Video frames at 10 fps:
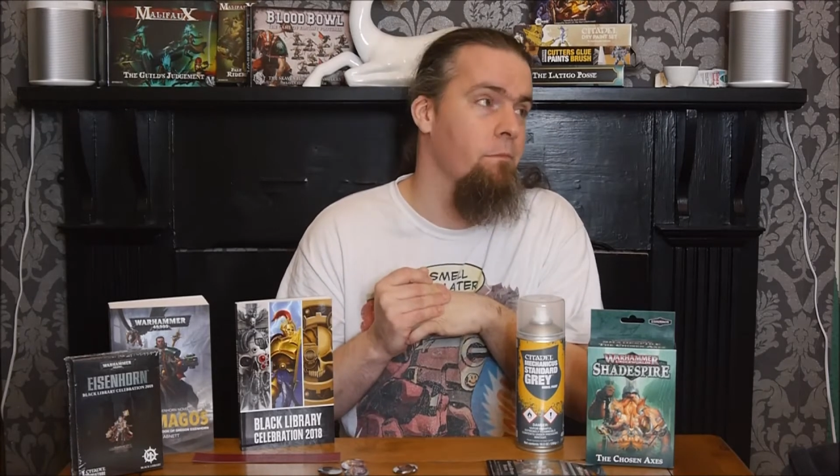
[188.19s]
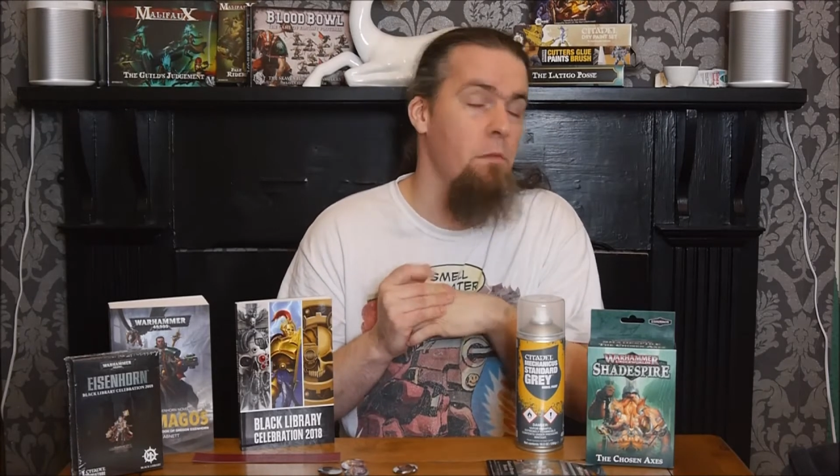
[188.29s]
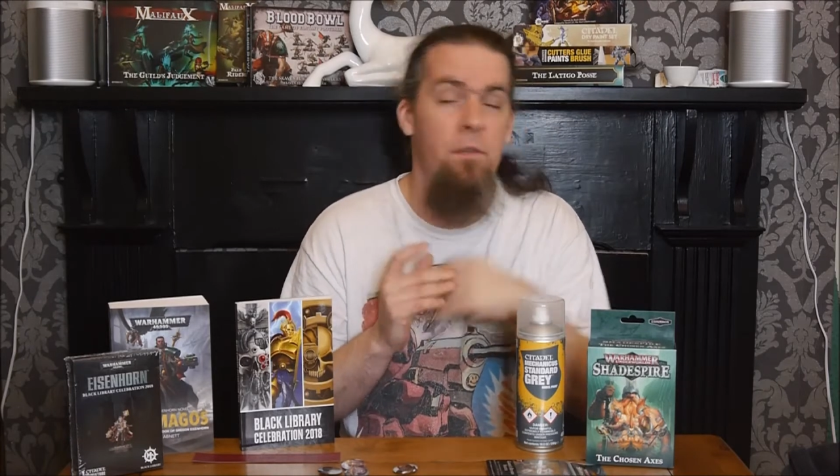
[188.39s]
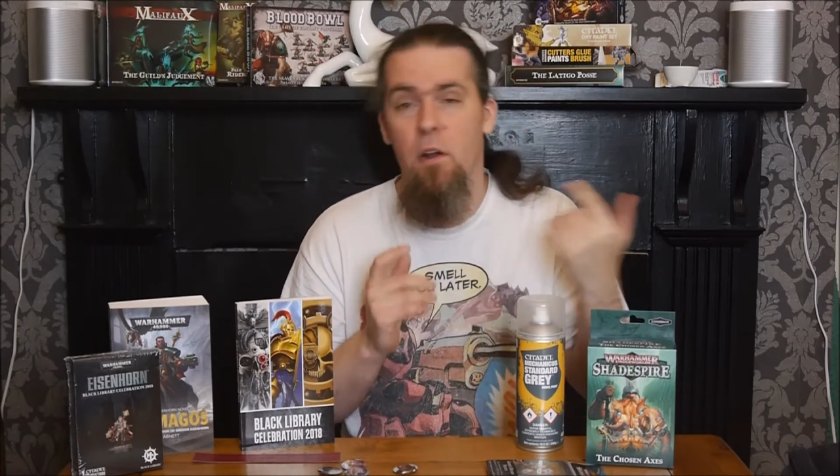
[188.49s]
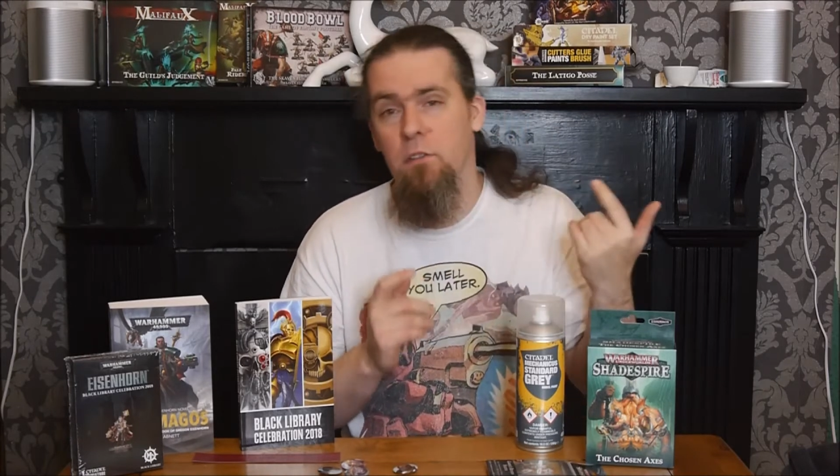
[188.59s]

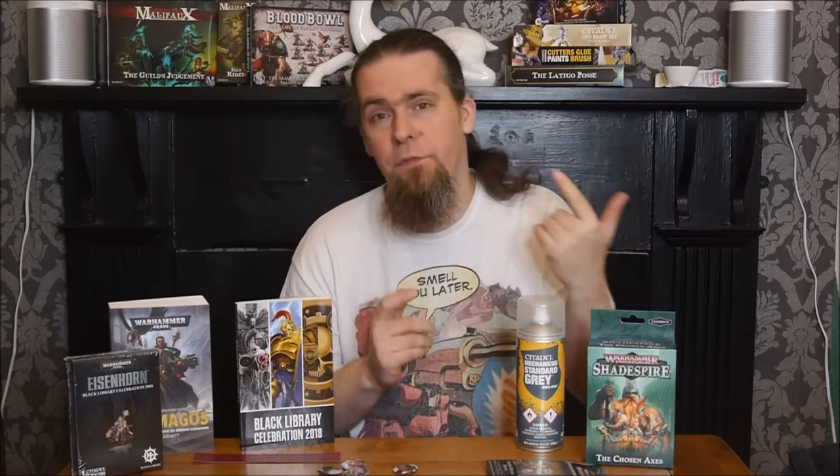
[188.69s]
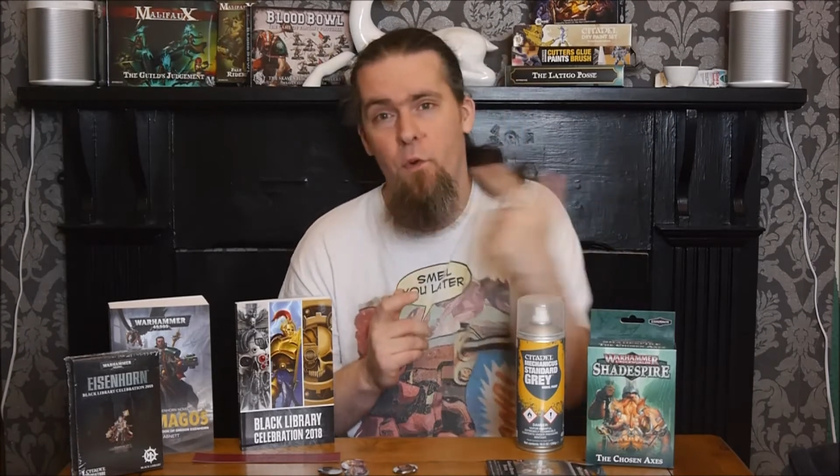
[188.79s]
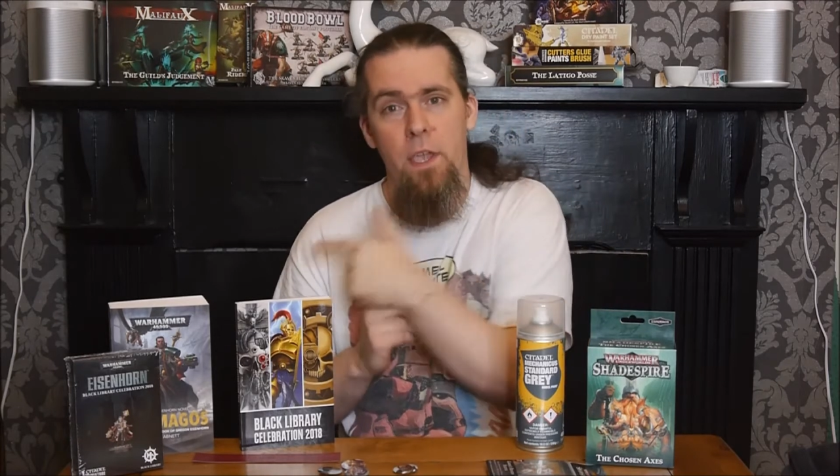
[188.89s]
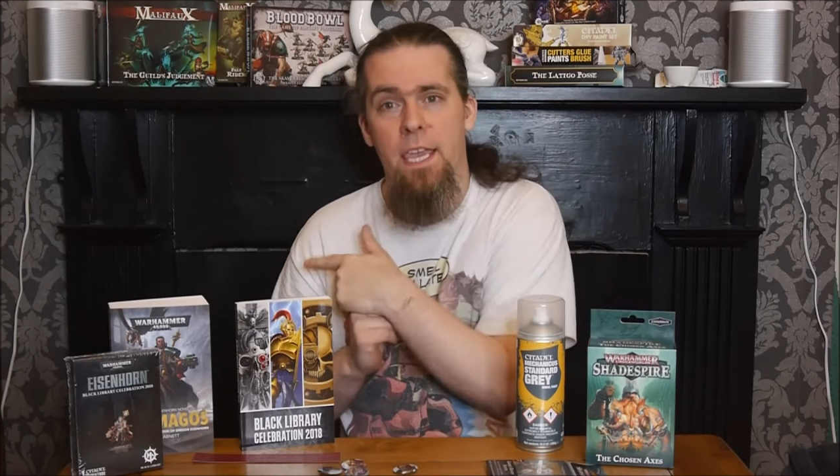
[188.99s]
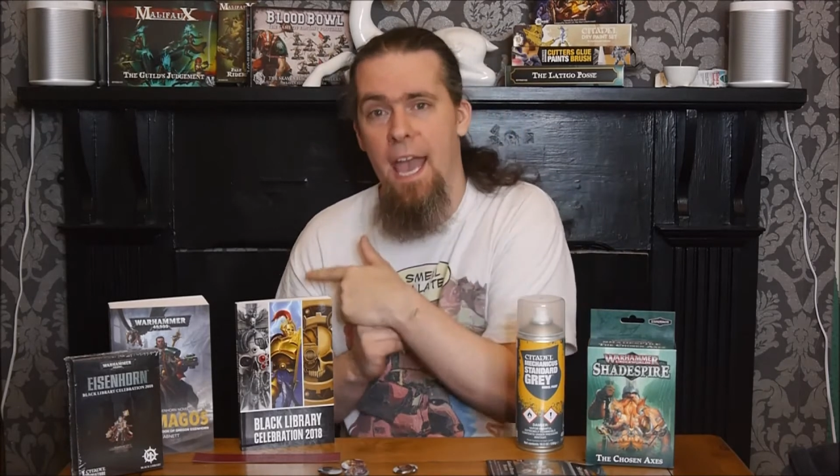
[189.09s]
Moving on to
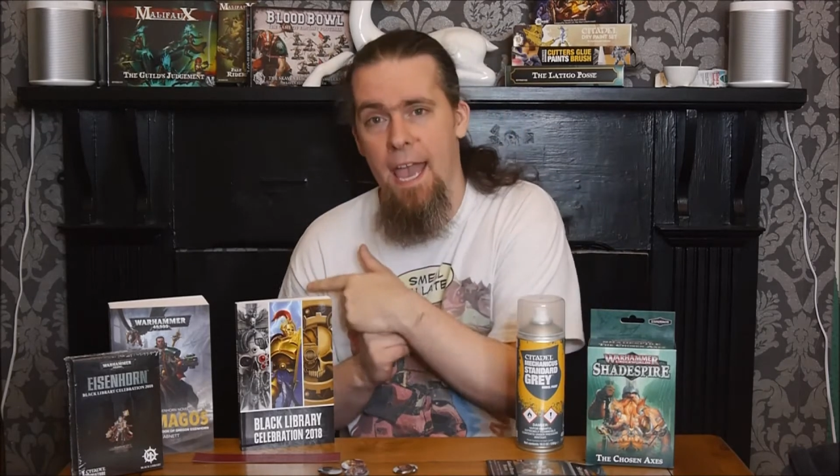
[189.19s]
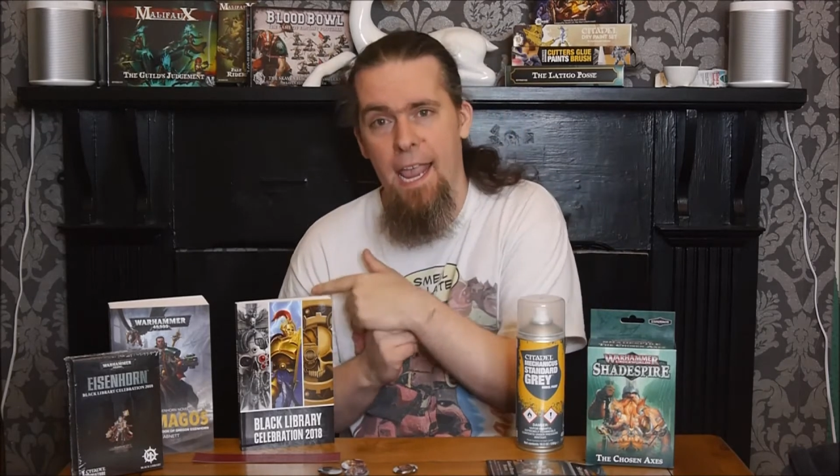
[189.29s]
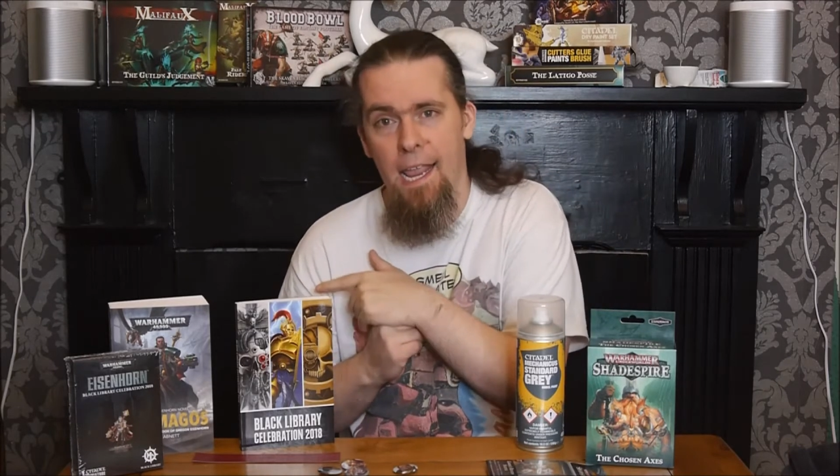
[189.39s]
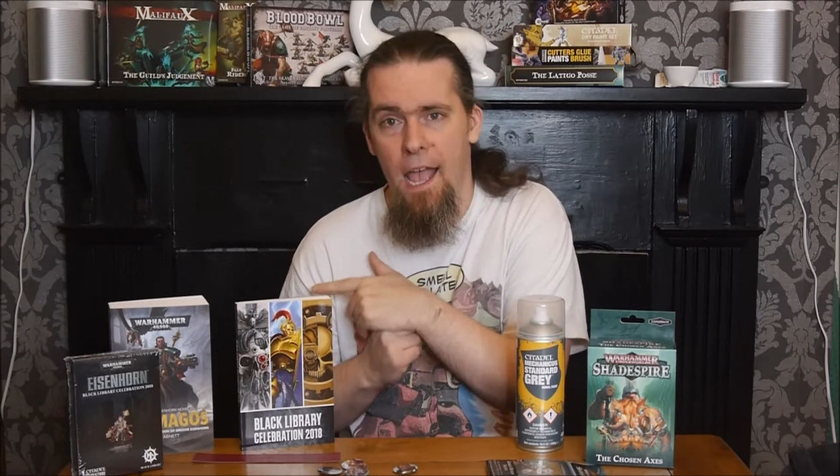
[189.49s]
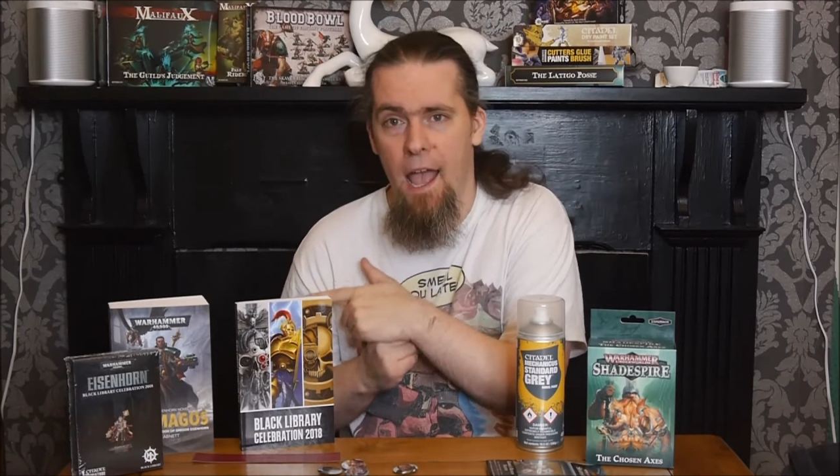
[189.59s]

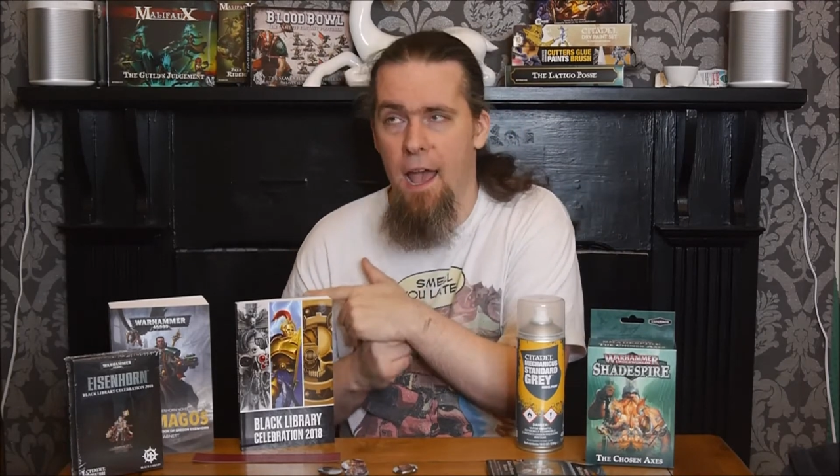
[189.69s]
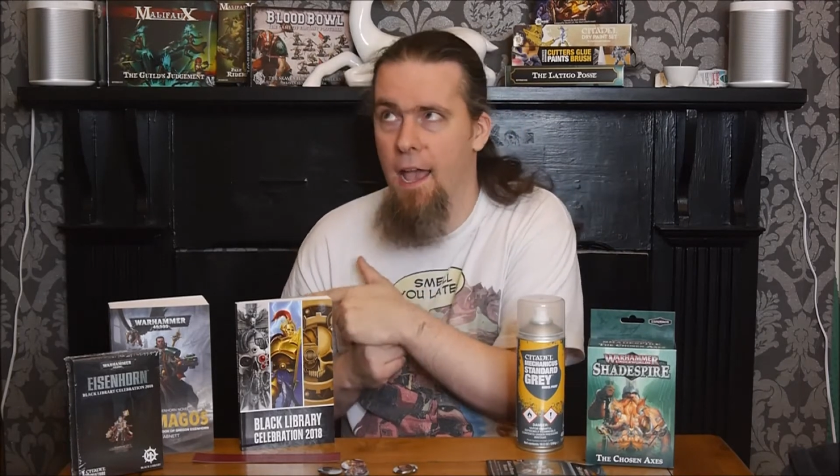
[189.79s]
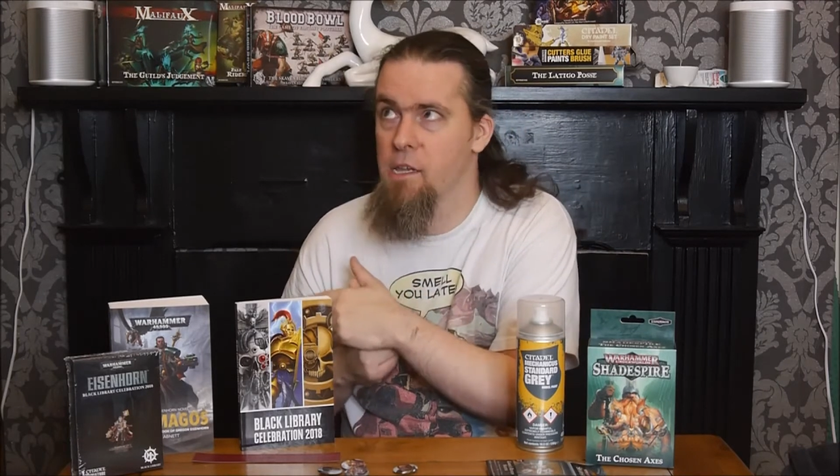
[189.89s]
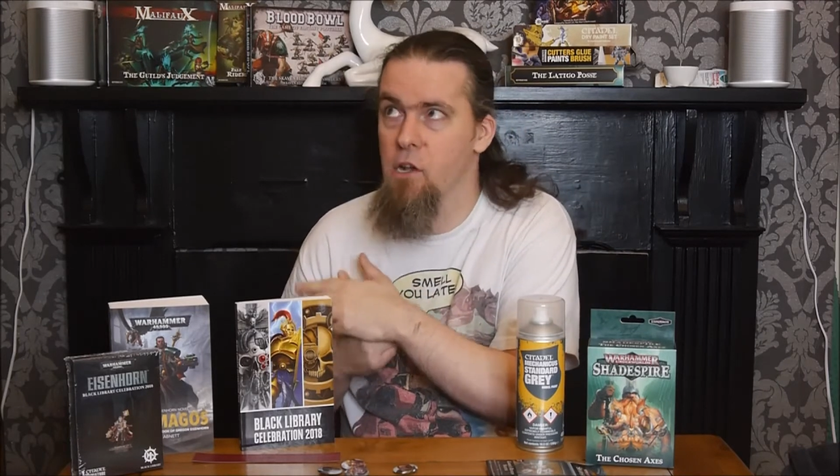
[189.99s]
40k,